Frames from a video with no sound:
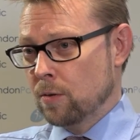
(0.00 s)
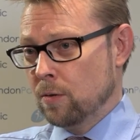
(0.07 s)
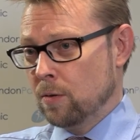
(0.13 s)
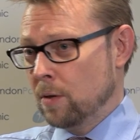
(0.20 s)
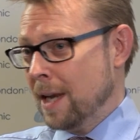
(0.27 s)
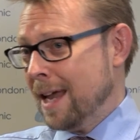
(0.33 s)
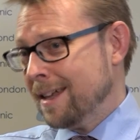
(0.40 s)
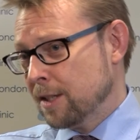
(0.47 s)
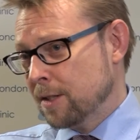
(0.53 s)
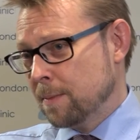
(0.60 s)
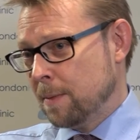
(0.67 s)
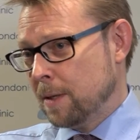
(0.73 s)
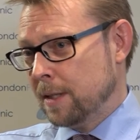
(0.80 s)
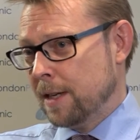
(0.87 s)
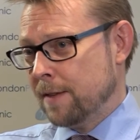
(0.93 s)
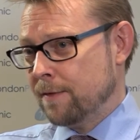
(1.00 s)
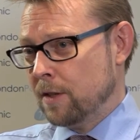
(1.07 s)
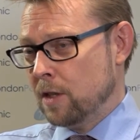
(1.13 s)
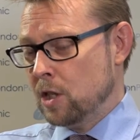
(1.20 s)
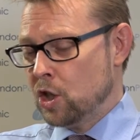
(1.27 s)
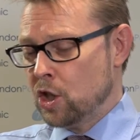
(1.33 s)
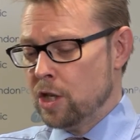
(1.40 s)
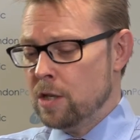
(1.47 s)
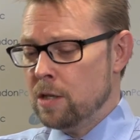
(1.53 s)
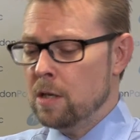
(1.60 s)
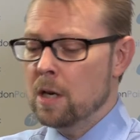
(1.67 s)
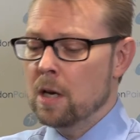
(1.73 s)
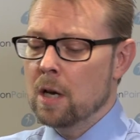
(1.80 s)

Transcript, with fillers: or less by definition.